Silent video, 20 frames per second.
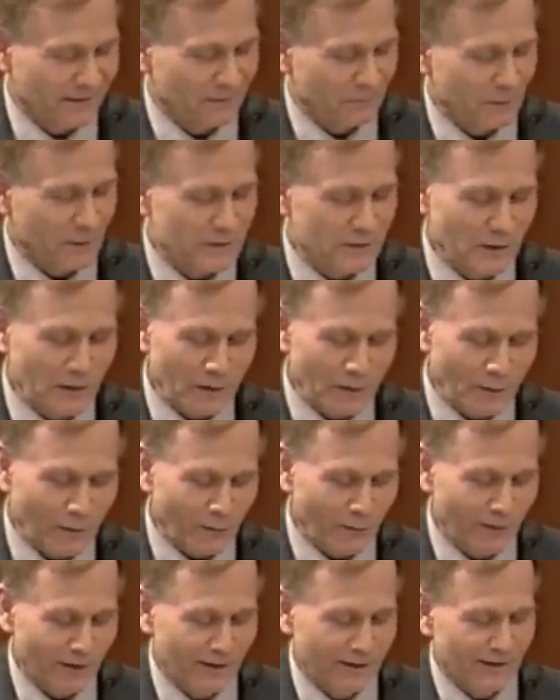We
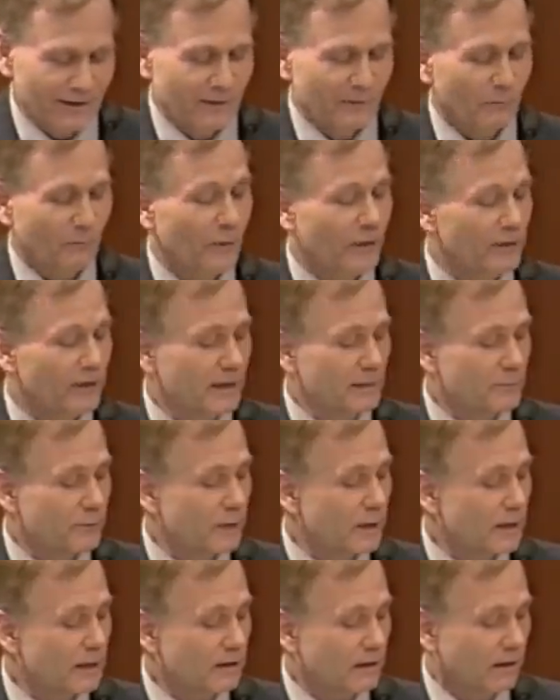know when they
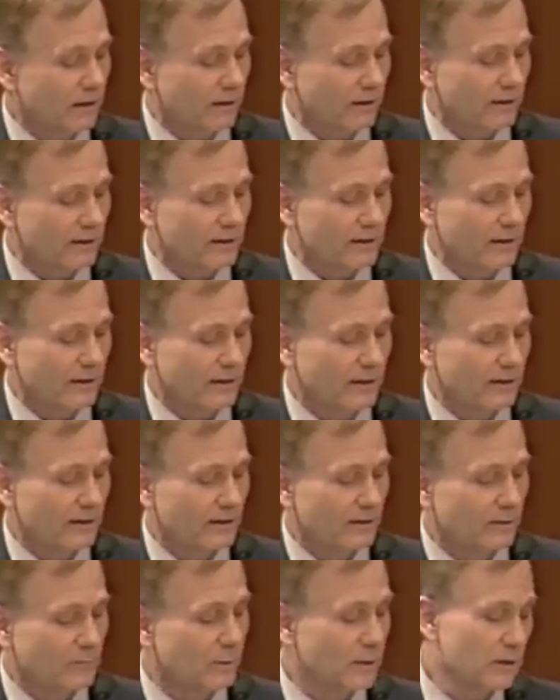breathe hard,
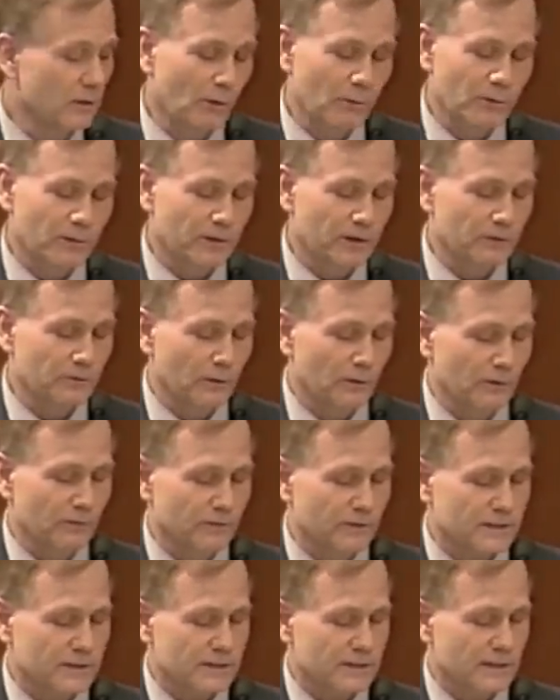we know when they're
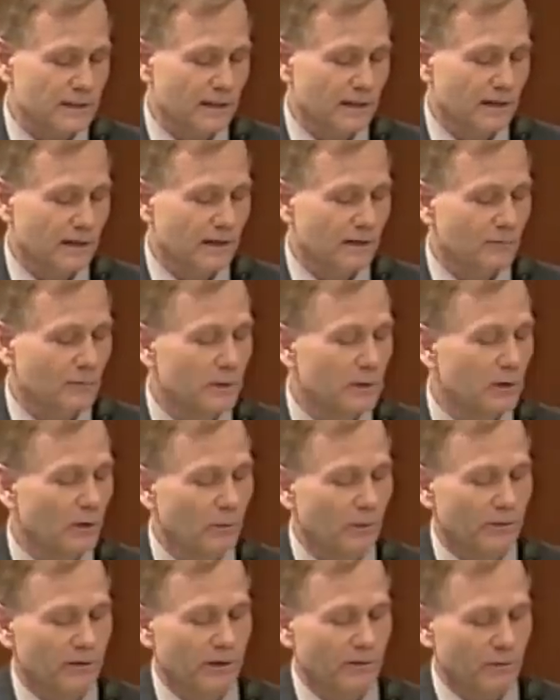nervous, we know
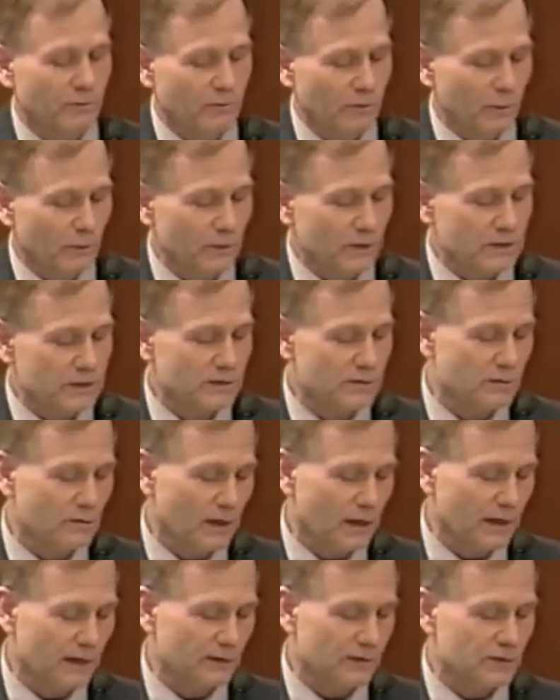when their throat is
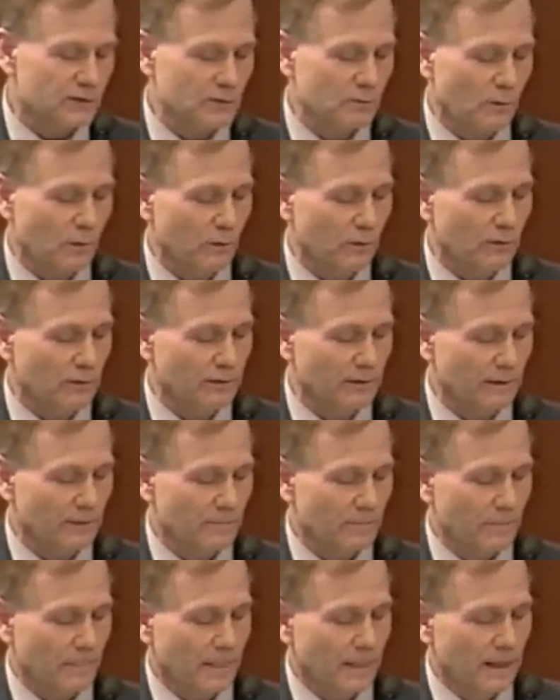dry or swollen,
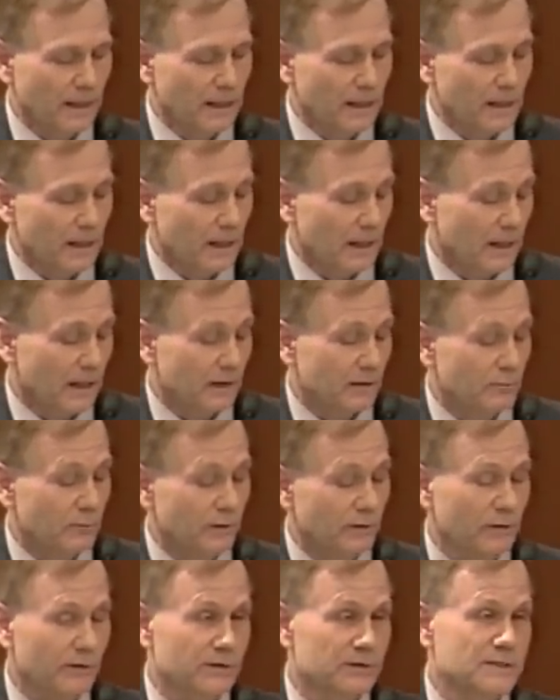and when
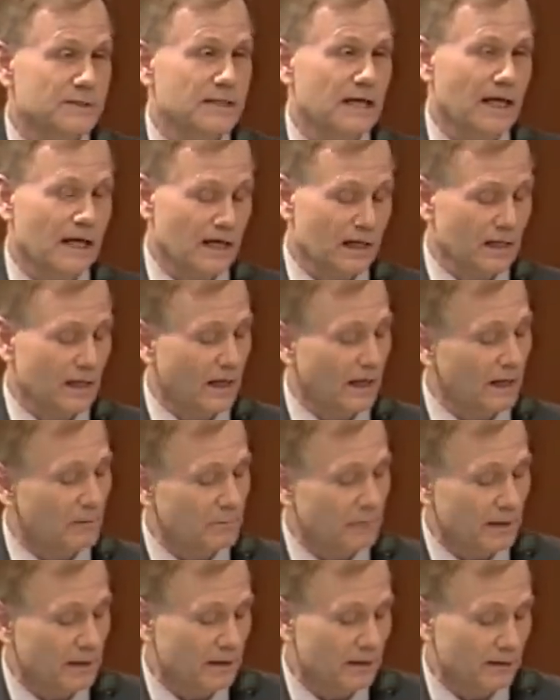they're sad,
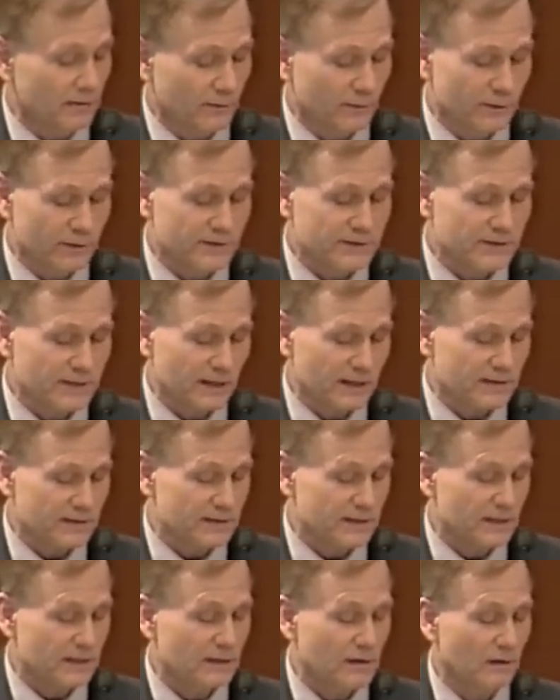happy, or
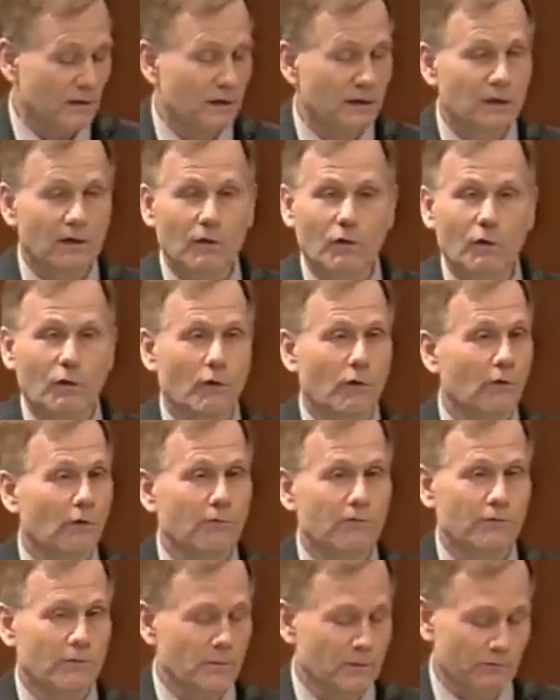disgusted, all
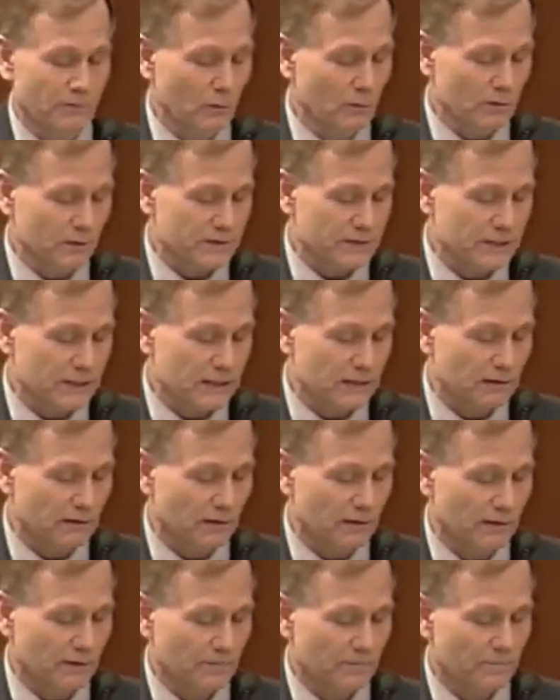from the vocal
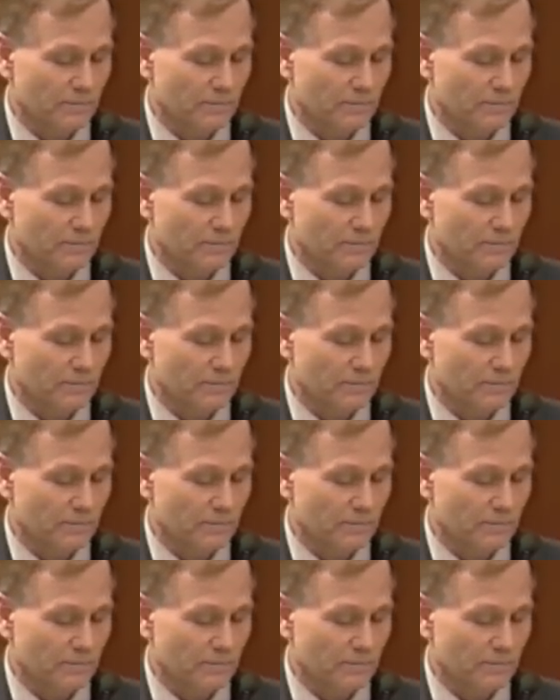signal.